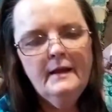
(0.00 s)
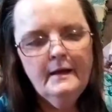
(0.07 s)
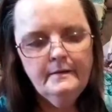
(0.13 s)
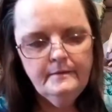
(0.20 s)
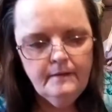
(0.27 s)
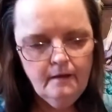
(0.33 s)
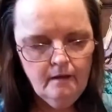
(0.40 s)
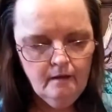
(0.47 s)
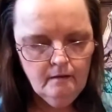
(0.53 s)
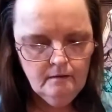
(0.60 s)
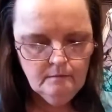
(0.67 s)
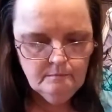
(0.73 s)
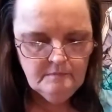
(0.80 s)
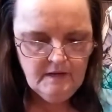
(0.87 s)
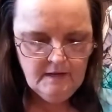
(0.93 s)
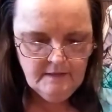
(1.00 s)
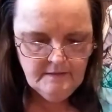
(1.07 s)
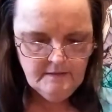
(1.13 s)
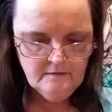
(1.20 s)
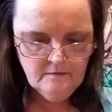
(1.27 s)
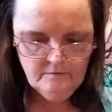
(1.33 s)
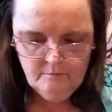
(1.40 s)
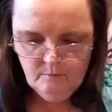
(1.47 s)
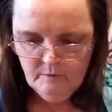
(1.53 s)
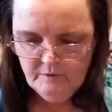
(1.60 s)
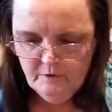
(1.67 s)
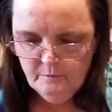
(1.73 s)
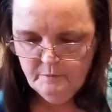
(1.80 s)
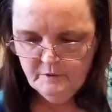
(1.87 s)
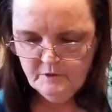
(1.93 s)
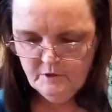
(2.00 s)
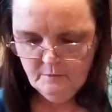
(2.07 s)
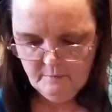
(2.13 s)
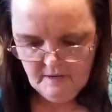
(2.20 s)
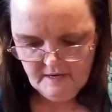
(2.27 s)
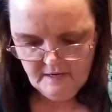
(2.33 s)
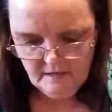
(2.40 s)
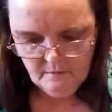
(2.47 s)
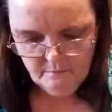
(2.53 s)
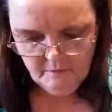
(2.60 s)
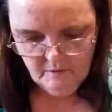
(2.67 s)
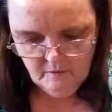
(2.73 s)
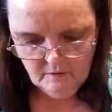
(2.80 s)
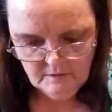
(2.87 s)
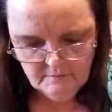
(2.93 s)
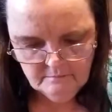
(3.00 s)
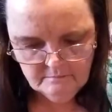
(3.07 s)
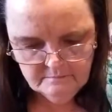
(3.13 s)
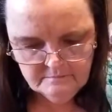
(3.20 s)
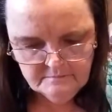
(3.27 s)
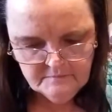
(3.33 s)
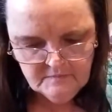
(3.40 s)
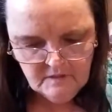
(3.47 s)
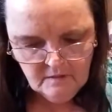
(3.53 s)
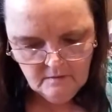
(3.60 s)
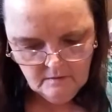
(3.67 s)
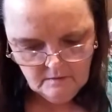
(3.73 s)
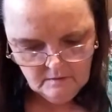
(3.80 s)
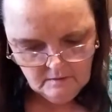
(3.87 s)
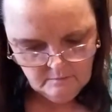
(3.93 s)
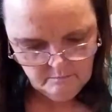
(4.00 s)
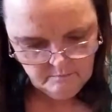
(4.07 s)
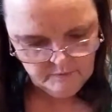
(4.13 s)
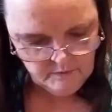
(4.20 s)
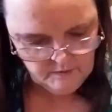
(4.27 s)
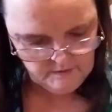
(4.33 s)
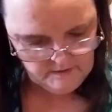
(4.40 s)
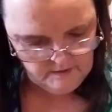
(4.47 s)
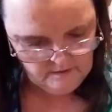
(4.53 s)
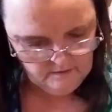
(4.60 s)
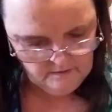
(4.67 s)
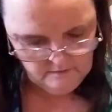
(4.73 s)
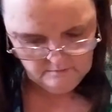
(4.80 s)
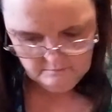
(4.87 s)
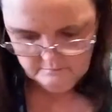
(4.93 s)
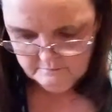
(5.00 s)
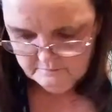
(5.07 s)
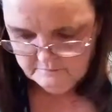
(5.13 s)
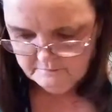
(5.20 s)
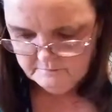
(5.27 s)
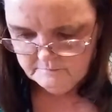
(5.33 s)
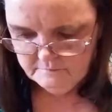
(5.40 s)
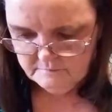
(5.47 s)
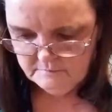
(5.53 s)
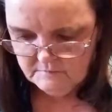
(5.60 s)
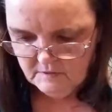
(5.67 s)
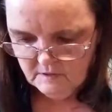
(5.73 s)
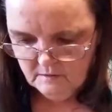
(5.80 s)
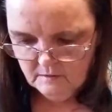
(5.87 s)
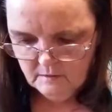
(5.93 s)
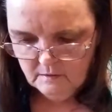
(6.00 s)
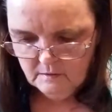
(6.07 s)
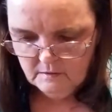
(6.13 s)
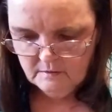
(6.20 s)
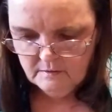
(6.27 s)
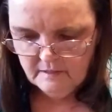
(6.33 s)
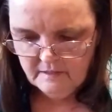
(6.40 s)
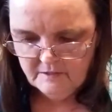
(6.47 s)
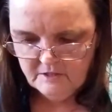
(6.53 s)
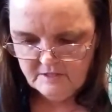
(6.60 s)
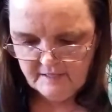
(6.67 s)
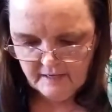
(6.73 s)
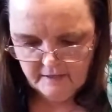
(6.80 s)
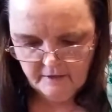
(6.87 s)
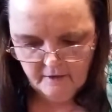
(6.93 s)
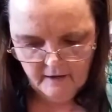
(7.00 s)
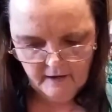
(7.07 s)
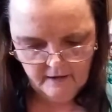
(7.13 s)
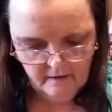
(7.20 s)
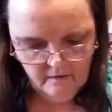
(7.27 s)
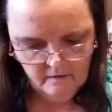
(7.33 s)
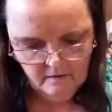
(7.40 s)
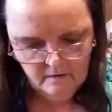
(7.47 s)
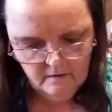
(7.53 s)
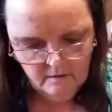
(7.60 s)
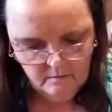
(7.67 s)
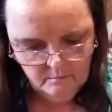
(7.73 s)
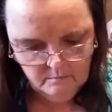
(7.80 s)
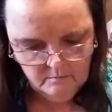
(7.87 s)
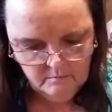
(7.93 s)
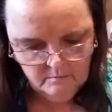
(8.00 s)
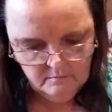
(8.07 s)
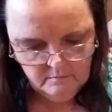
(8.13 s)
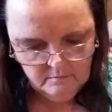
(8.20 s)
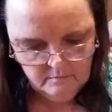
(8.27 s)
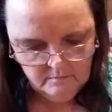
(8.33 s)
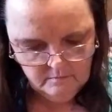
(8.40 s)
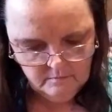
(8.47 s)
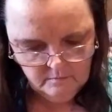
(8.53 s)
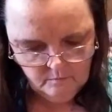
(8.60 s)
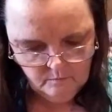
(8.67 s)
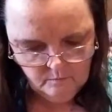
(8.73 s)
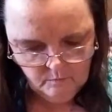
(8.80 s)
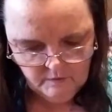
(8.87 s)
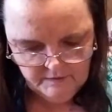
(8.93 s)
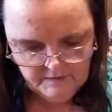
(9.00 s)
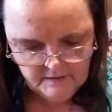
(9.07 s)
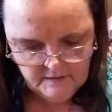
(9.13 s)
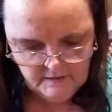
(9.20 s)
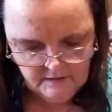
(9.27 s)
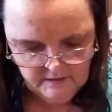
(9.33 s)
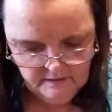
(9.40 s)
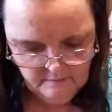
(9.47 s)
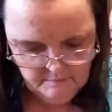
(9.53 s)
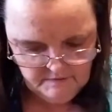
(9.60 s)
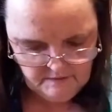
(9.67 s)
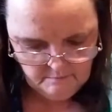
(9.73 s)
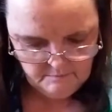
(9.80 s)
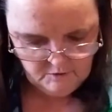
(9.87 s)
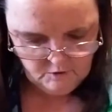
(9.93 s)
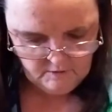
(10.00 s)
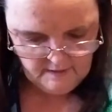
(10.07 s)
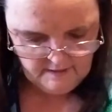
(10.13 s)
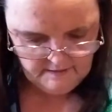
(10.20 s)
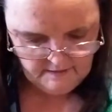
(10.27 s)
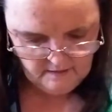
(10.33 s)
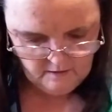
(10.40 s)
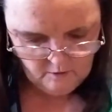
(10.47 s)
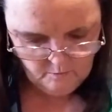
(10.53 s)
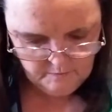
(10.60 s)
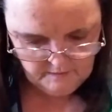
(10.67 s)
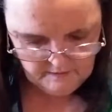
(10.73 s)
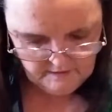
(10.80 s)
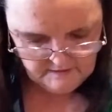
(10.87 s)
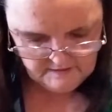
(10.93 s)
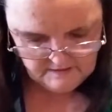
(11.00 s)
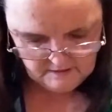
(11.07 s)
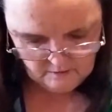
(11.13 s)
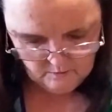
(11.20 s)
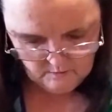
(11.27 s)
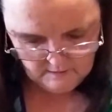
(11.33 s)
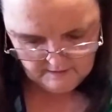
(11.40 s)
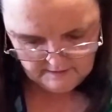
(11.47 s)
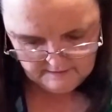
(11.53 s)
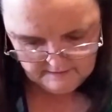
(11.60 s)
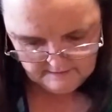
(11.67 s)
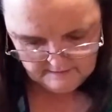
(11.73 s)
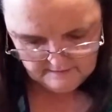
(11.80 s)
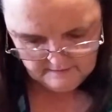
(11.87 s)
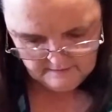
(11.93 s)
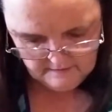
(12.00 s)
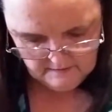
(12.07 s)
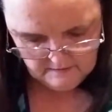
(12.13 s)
I like the um, idea when you're putting your makeup on, put um, each side of your hair up with the clips. I'm trying to open it so I can